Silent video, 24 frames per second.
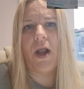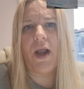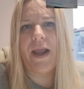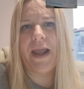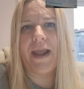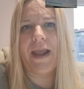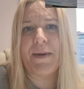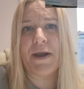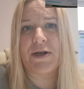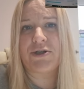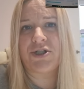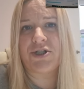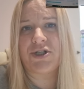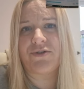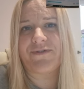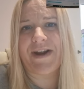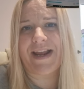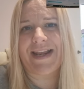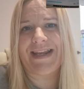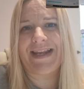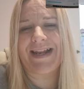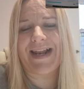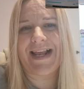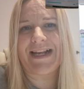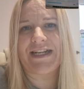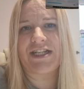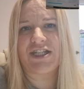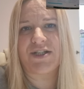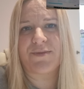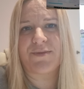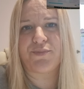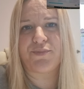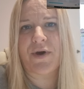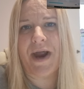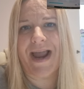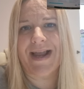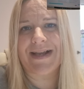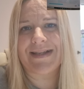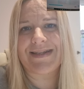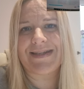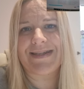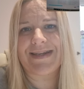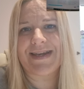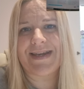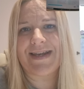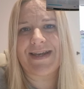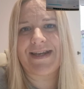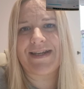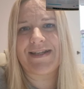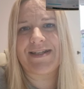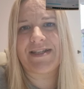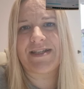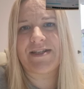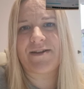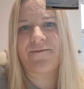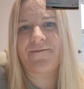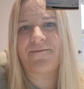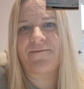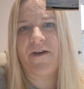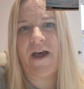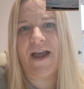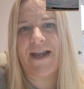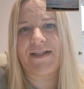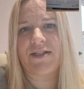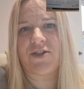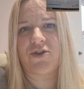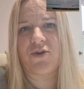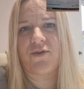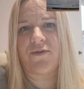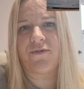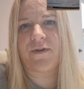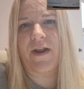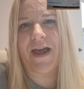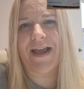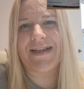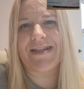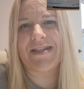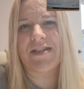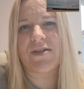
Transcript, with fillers: emotional regulation practice fight or flight